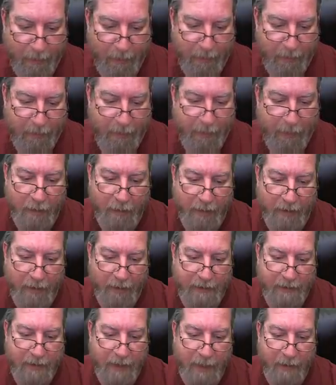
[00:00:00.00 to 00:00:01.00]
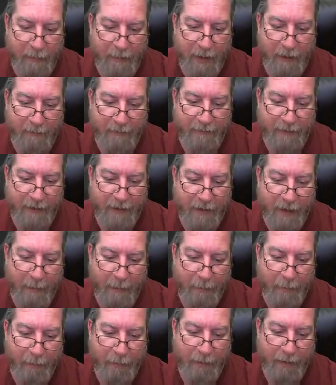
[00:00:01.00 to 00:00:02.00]
You know, it's not a matter of the
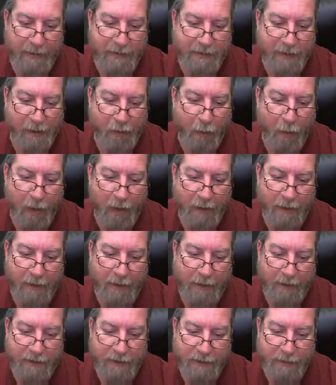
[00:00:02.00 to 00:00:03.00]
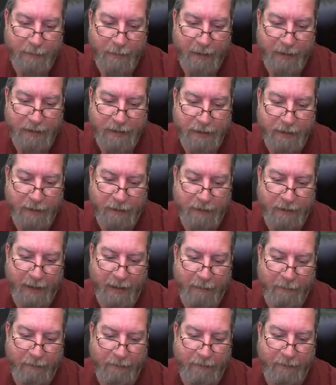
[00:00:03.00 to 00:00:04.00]
number, it's the quality. Just make sure
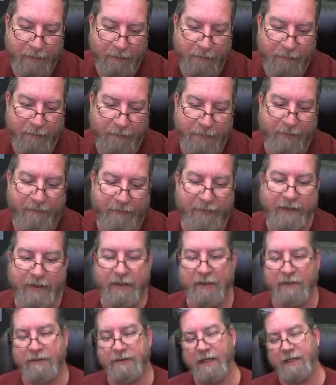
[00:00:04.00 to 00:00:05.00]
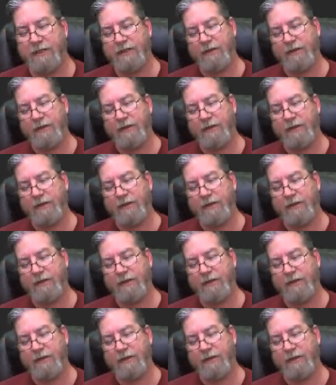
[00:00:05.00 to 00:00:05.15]
that the videos that